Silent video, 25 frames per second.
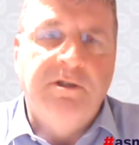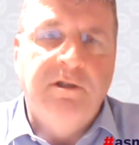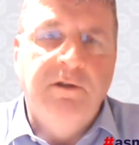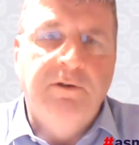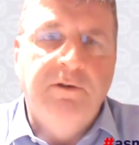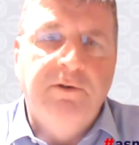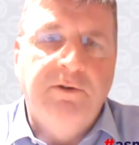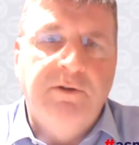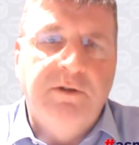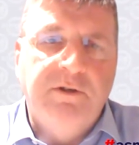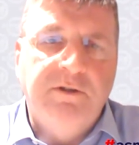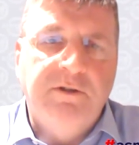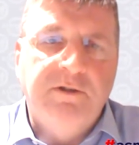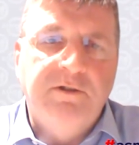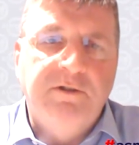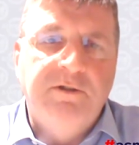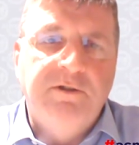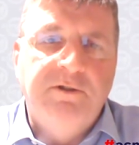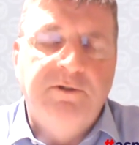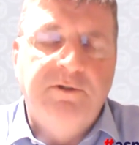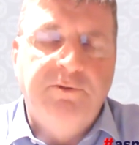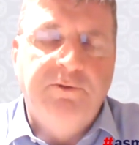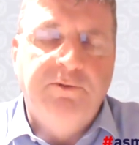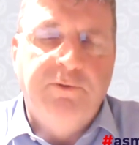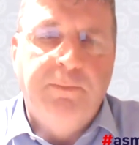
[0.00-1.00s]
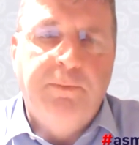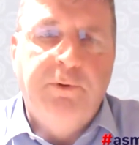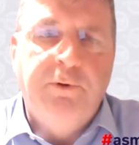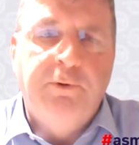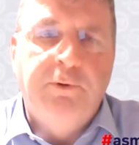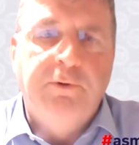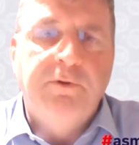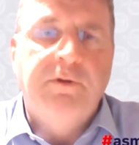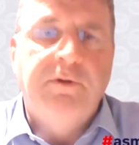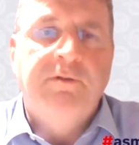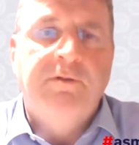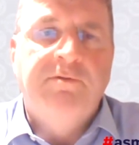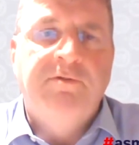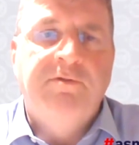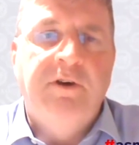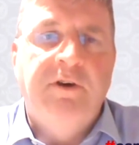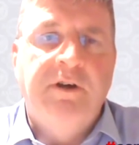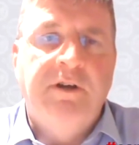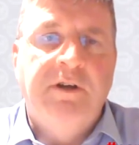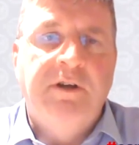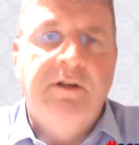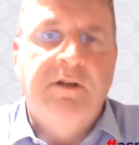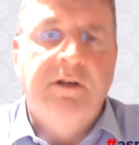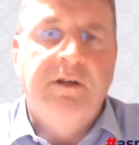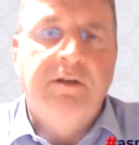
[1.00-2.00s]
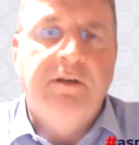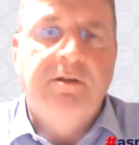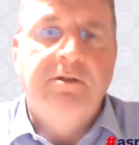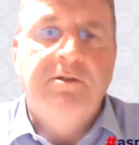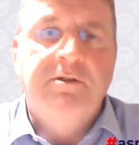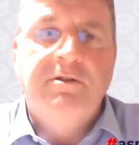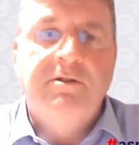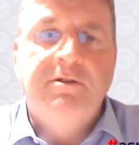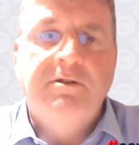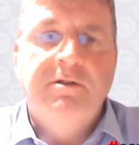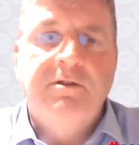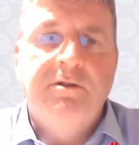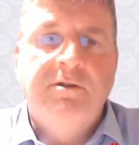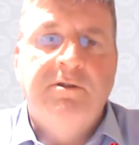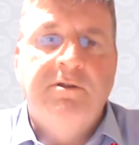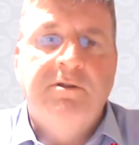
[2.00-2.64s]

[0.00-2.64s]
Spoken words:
learners to report the findings